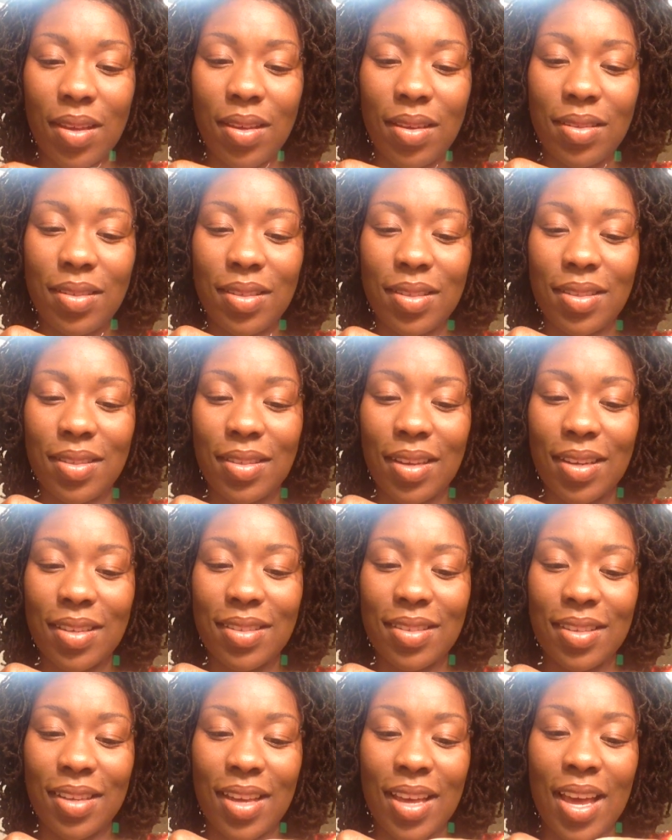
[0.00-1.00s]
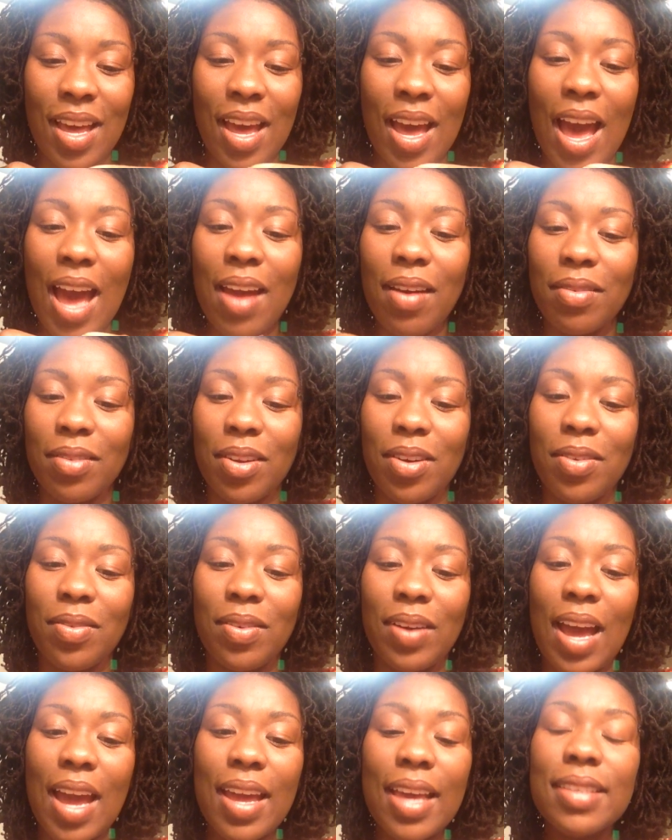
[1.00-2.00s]
it just sucks. I don't know.
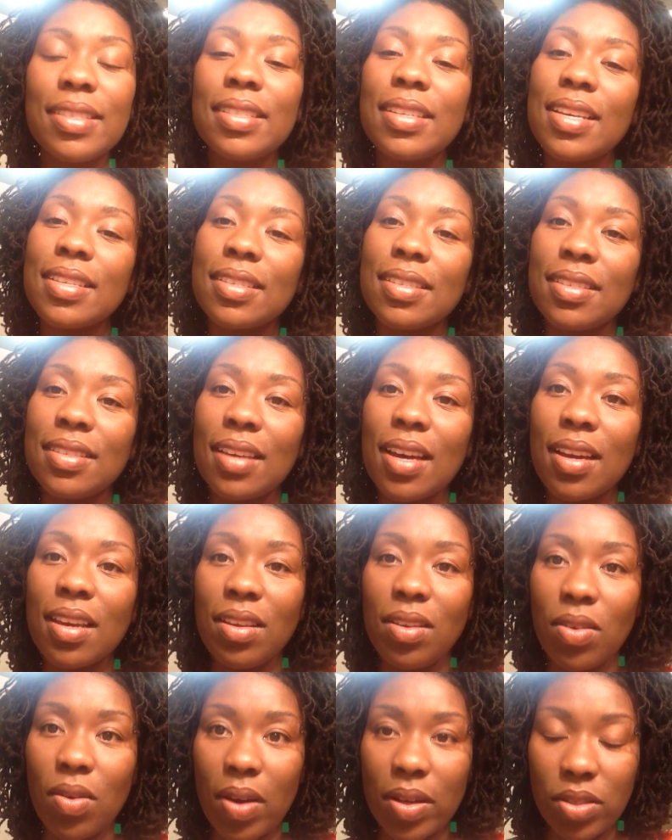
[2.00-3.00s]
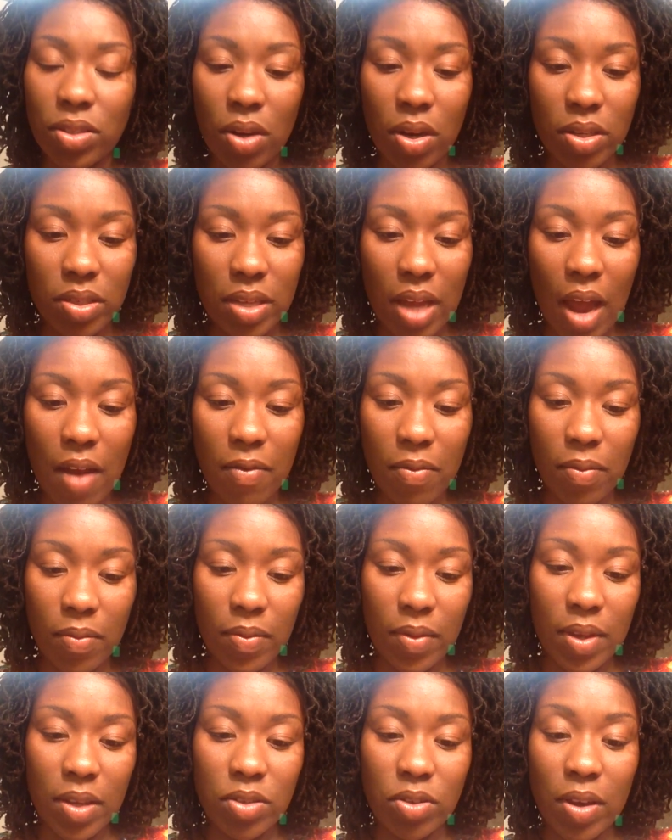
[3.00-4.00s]
I guess it doesn't suck. You know, I charge half,
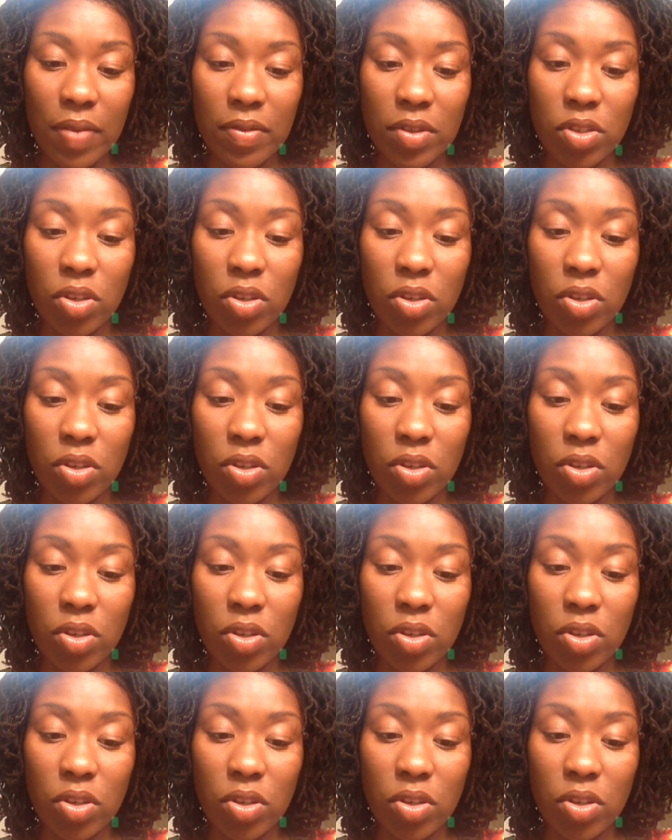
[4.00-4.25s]
because you have to